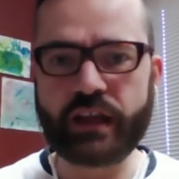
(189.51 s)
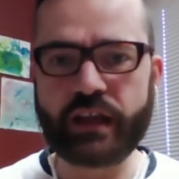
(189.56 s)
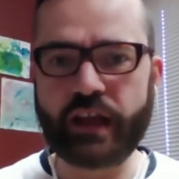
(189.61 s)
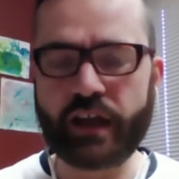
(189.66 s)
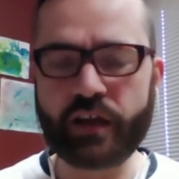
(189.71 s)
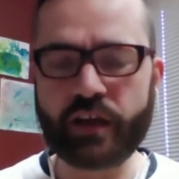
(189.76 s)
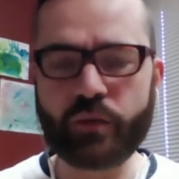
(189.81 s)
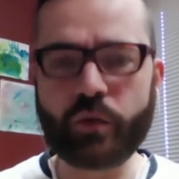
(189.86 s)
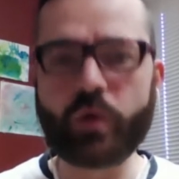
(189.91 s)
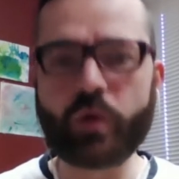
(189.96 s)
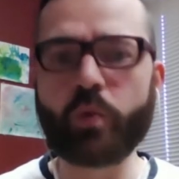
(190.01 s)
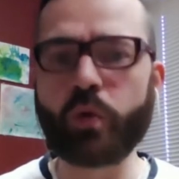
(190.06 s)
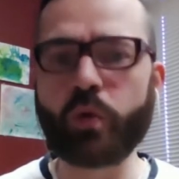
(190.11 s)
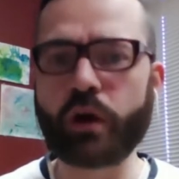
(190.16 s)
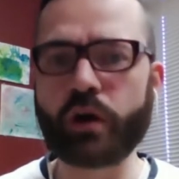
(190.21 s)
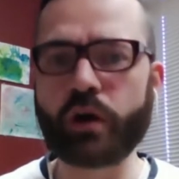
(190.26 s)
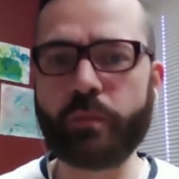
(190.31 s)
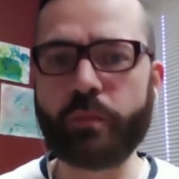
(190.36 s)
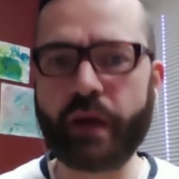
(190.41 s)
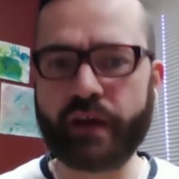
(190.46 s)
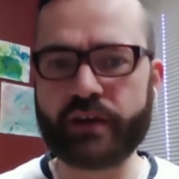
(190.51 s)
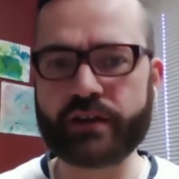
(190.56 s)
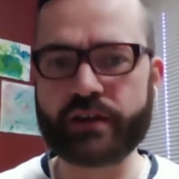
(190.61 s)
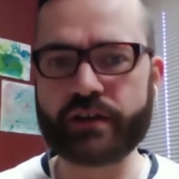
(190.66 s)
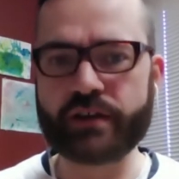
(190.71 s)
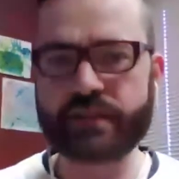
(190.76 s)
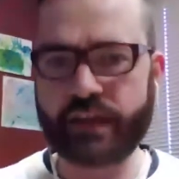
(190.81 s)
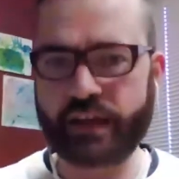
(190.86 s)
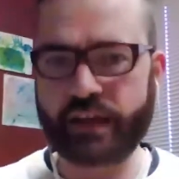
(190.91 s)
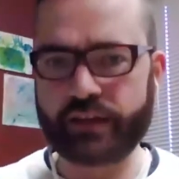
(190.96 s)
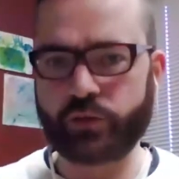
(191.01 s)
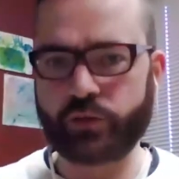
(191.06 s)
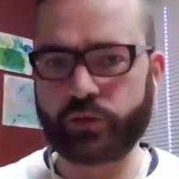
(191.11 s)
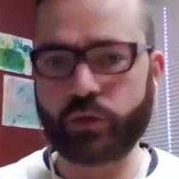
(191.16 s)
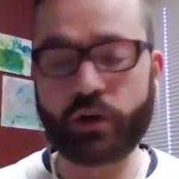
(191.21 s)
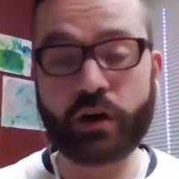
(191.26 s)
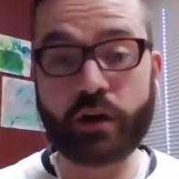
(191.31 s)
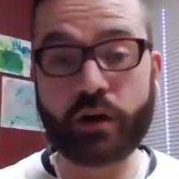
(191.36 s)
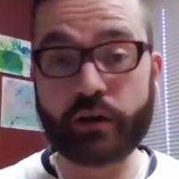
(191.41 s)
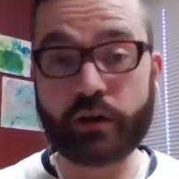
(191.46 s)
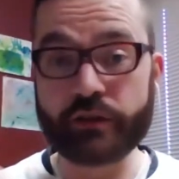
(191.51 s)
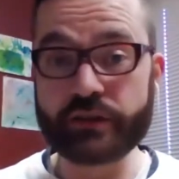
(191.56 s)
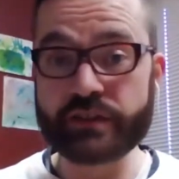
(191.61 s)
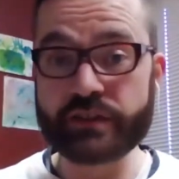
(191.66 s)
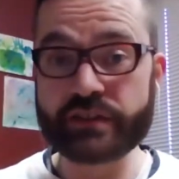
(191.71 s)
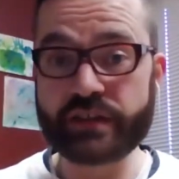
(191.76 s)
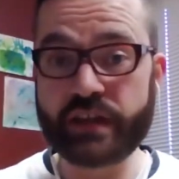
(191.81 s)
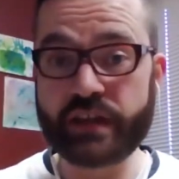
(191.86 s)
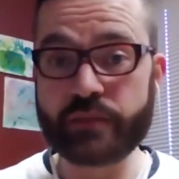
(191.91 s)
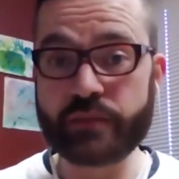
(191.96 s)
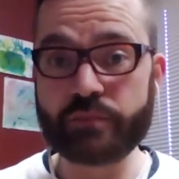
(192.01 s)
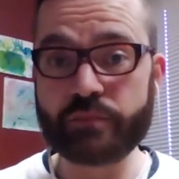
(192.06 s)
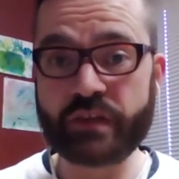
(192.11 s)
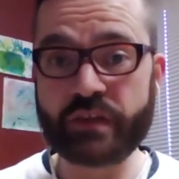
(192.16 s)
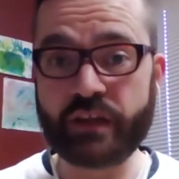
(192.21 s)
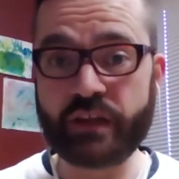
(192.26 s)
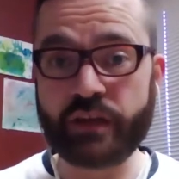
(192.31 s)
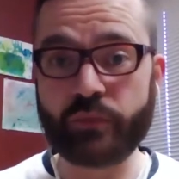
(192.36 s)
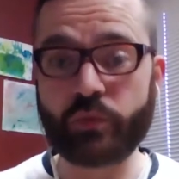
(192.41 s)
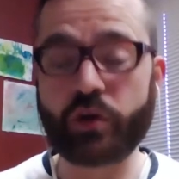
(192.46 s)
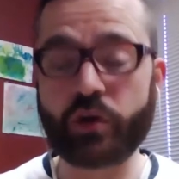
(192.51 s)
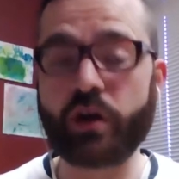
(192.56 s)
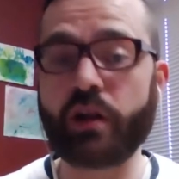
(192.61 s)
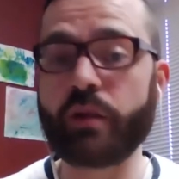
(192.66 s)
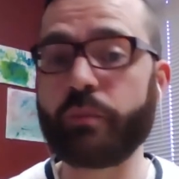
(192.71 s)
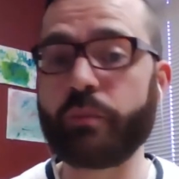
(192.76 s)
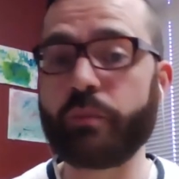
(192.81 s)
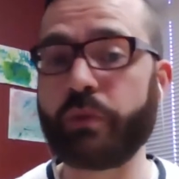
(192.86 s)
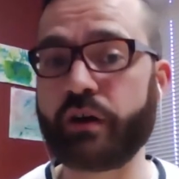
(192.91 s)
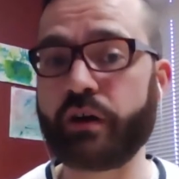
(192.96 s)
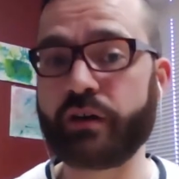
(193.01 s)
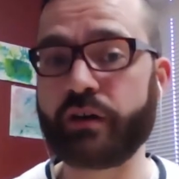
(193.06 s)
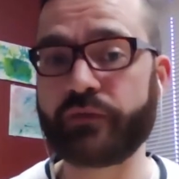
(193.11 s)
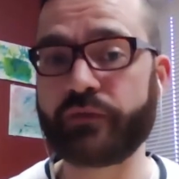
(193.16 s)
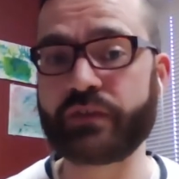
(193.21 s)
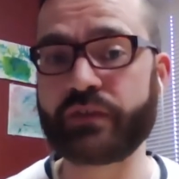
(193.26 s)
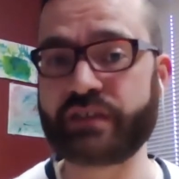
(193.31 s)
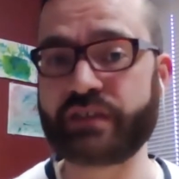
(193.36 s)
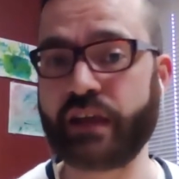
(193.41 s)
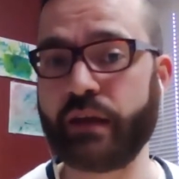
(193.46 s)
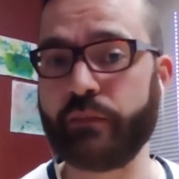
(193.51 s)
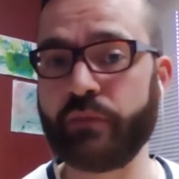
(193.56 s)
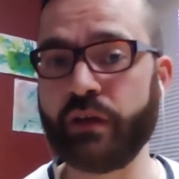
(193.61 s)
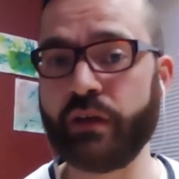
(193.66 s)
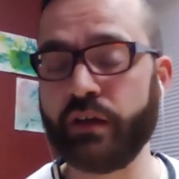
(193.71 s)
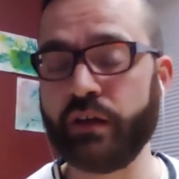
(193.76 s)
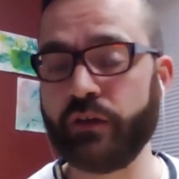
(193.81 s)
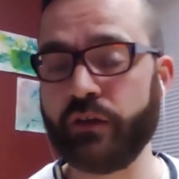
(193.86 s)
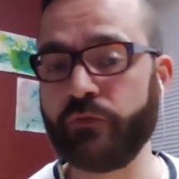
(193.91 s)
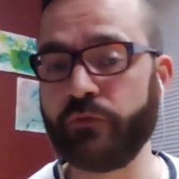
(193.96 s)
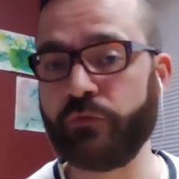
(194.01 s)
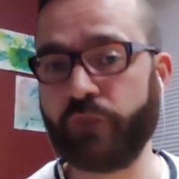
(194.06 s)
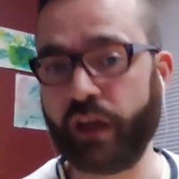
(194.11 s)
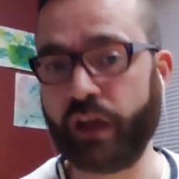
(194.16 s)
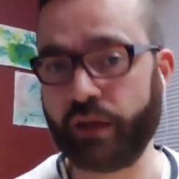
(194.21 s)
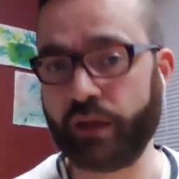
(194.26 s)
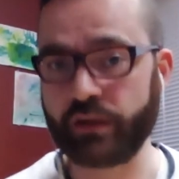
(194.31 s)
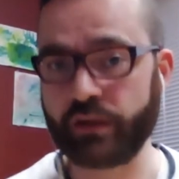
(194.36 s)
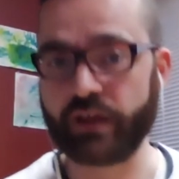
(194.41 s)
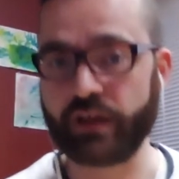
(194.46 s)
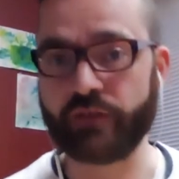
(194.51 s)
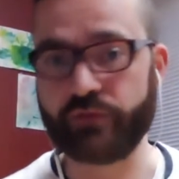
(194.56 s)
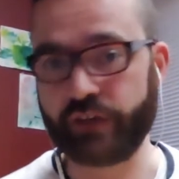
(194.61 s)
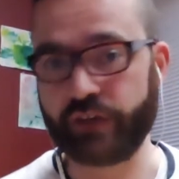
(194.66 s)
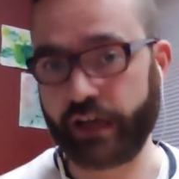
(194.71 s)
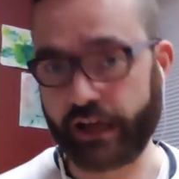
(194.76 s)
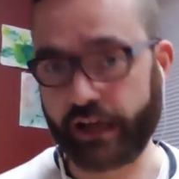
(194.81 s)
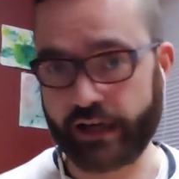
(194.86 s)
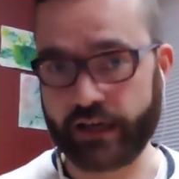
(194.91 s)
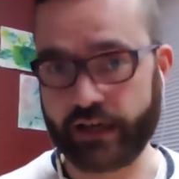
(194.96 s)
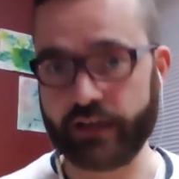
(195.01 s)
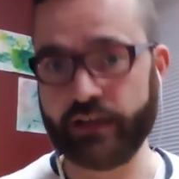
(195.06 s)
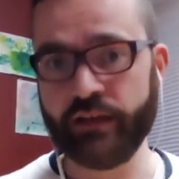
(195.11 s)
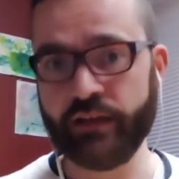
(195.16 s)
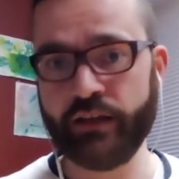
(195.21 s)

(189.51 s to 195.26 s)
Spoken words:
How can we work better together? We're all on the same team. We're all part of the same family of God.